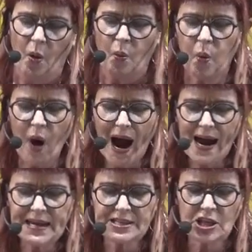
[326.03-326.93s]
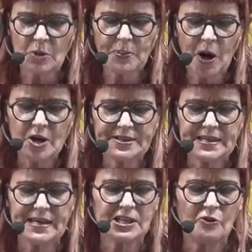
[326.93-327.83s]
Why is the
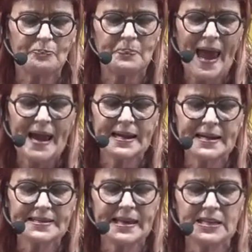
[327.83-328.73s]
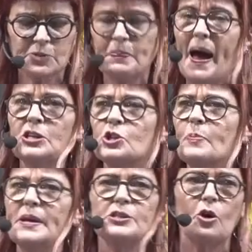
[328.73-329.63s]
process of blanket
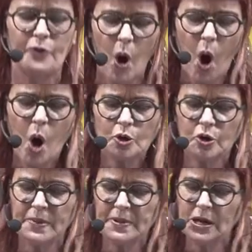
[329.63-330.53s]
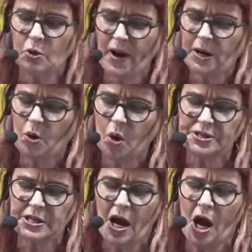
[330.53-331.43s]
expungement of all criminal
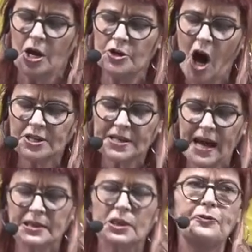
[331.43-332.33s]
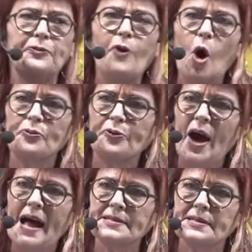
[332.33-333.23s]
records not at the
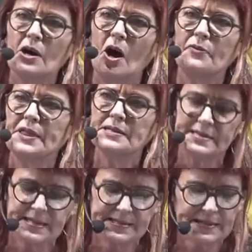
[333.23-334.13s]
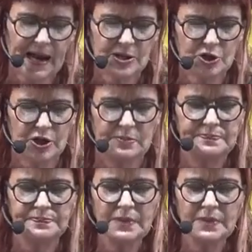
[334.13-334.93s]
forefront of this discussion?